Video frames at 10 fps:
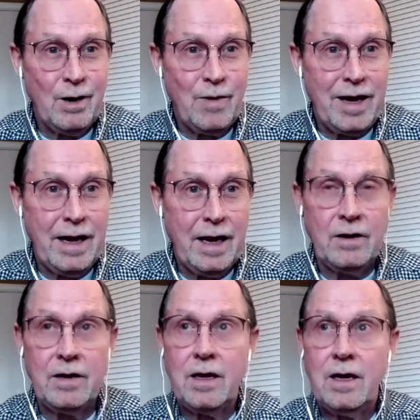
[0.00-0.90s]

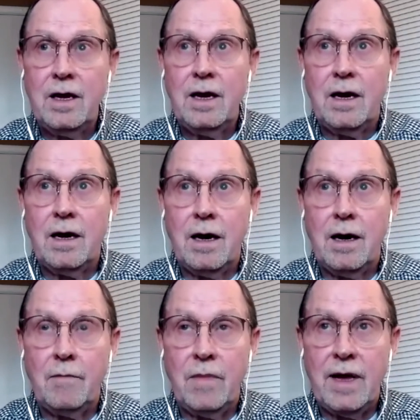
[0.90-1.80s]
And
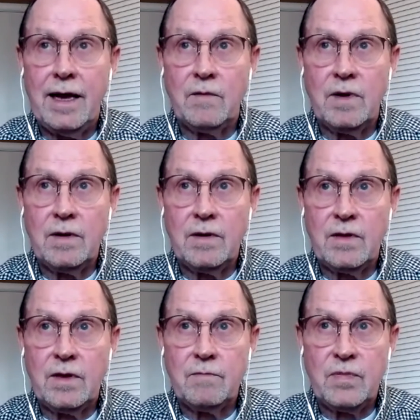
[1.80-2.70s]

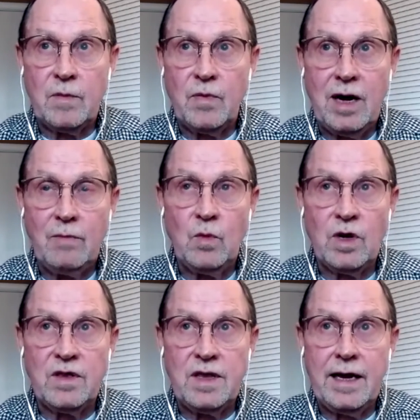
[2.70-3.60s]
the problem
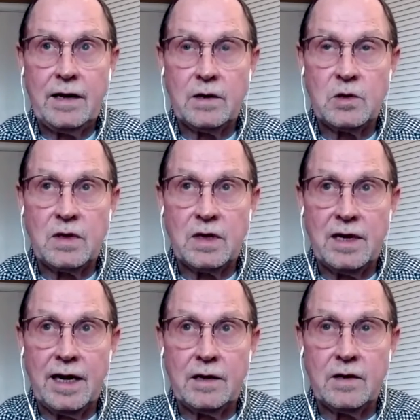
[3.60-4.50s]
with that is the
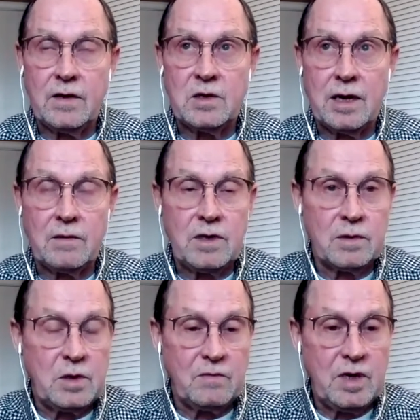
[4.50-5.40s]
data that's out there
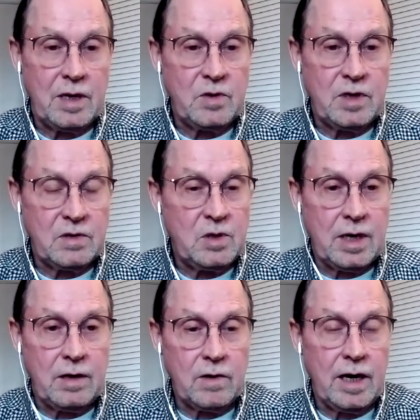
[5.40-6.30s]
sometimes can
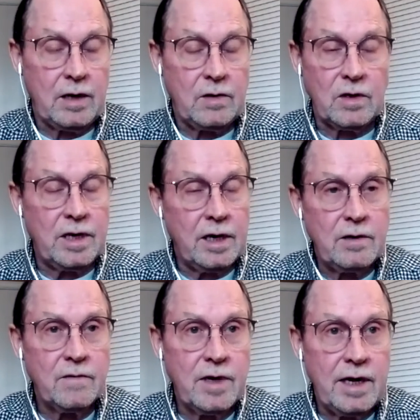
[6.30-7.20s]
sound
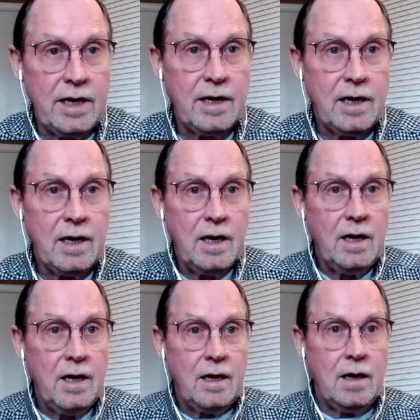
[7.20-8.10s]
contradictory.
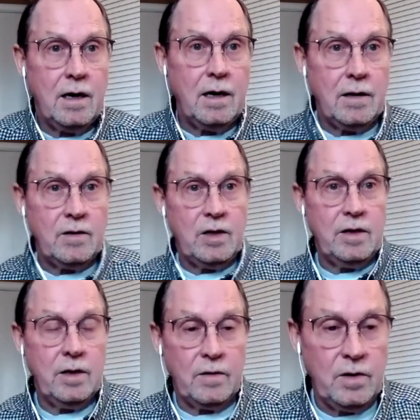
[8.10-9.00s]

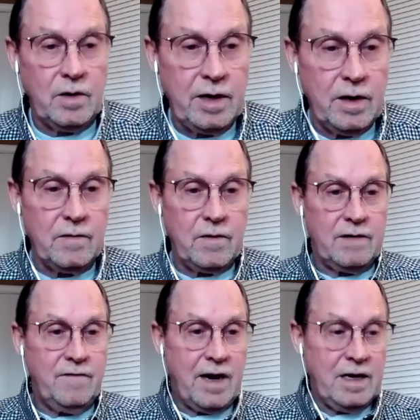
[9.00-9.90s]
You could hear
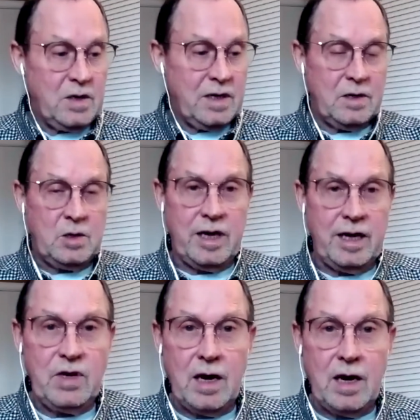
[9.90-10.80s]
advice on the
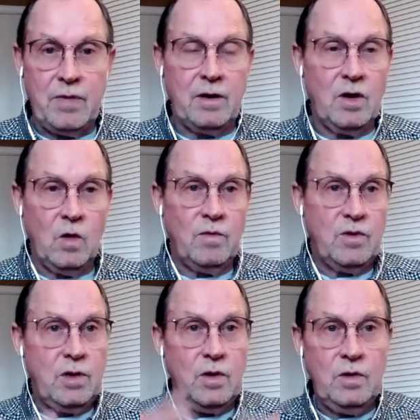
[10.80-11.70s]
same topic go
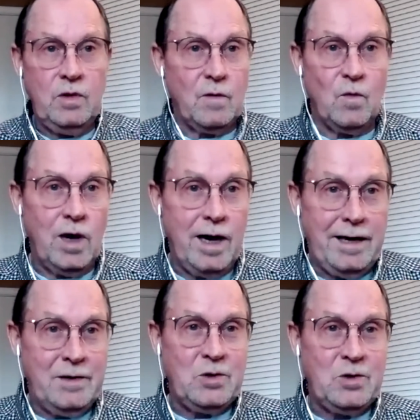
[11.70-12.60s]
two different
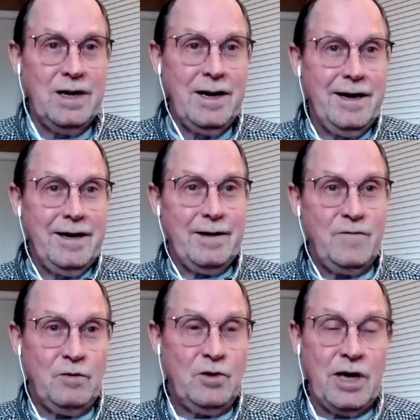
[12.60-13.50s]
ways
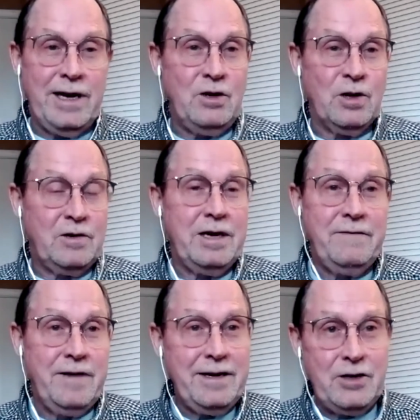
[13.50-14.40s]
if you change your
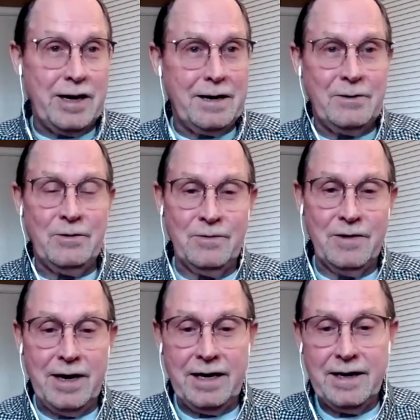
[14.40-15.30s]
TV channel,
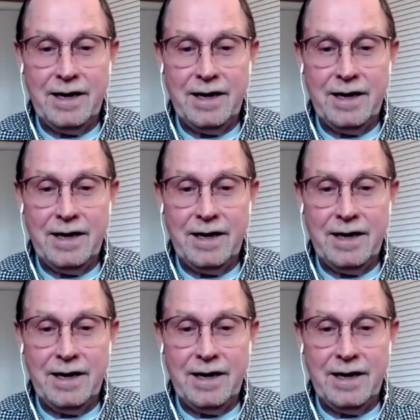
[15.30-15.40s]
right?